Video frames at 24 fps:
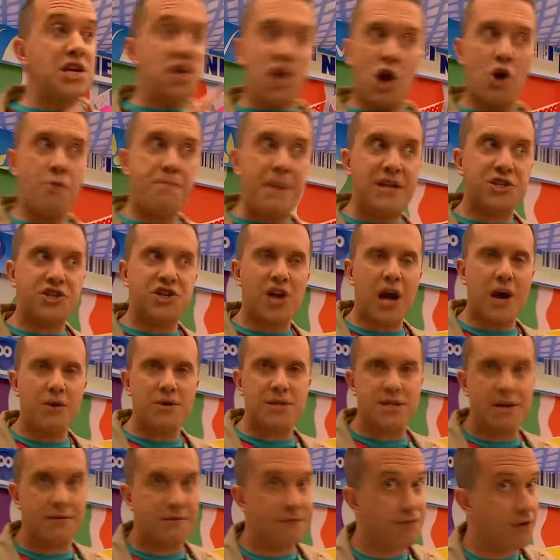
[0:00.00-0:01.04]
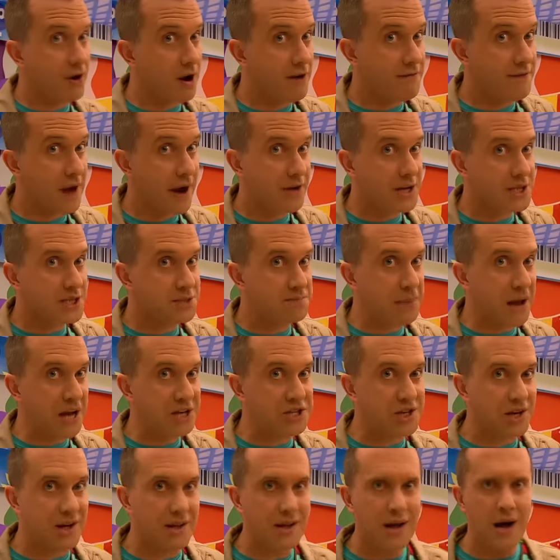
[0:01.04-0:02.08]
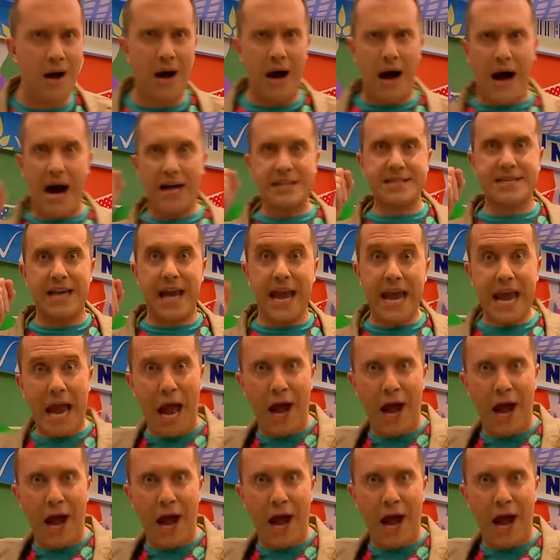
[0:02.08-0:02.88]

You've been chosen for a very special Artie